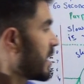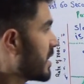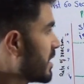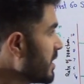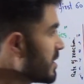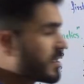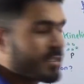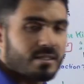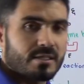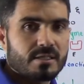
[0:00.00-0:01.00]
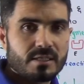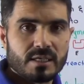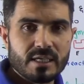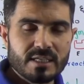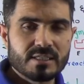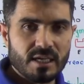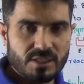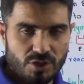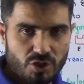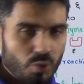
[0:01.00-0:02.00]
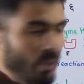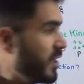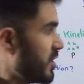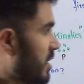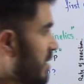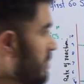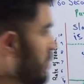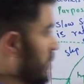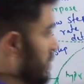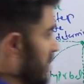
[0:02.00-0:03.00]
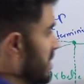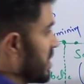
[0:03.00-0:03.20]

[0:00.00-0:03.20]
This is a situation, you